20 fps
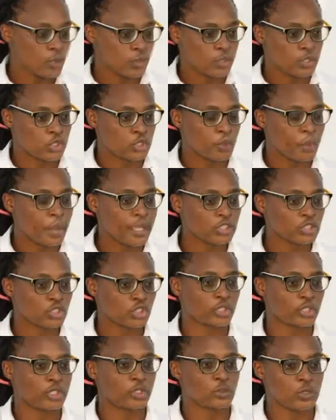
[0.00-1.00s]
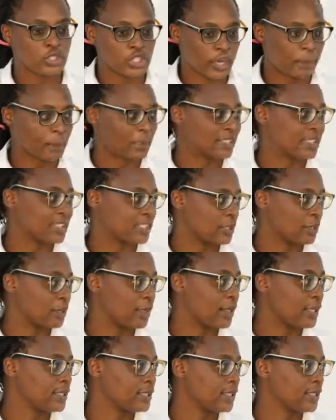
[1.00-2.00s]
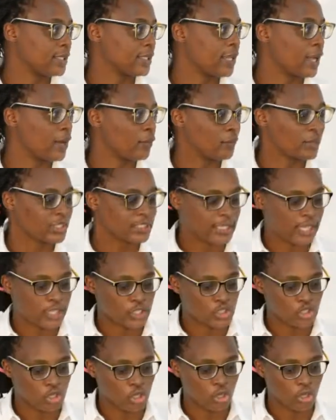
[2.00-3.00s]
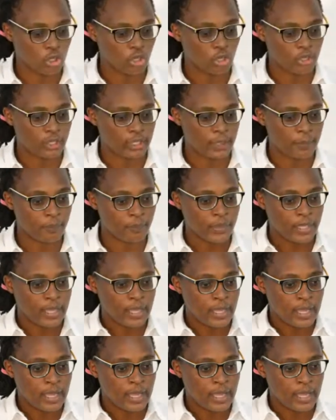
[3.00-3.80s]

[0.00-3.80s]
which you mentioned, in which I participated in a research colloquium.